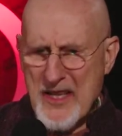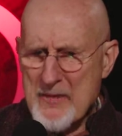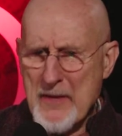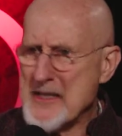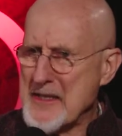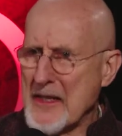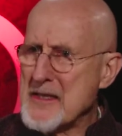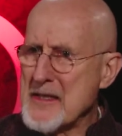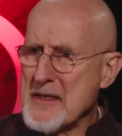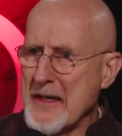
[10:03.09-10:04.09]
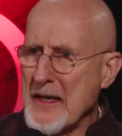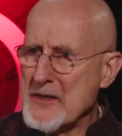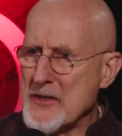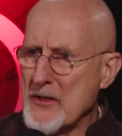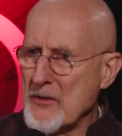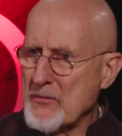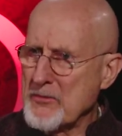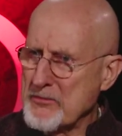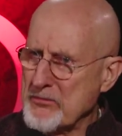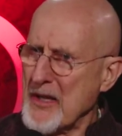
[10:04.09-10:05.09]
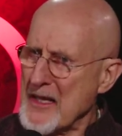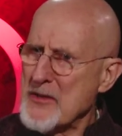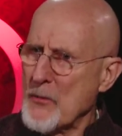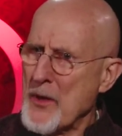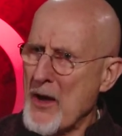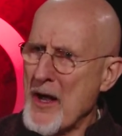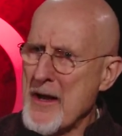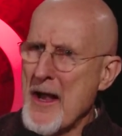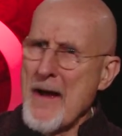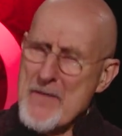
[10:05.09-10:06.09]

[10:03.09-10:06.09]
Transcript: In my 60s, I guess, you know, as it went on,